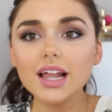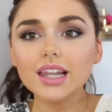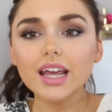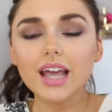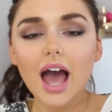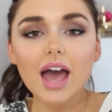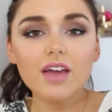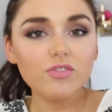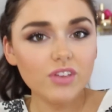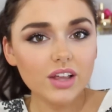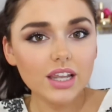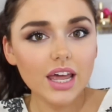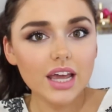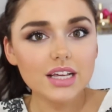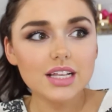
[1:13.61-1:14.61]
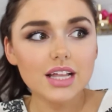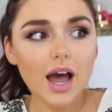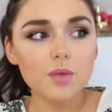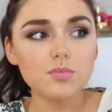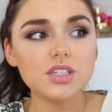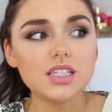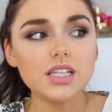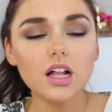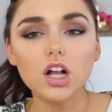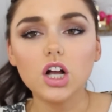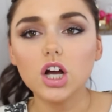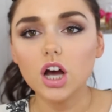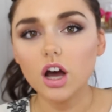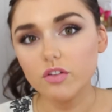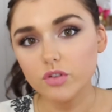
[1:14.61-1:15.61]
Like, I feel like I'm still
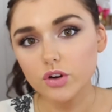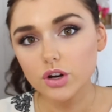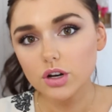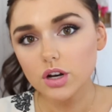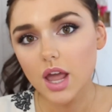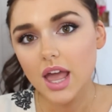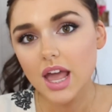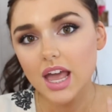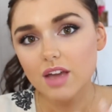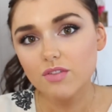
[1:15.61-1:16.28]
covered,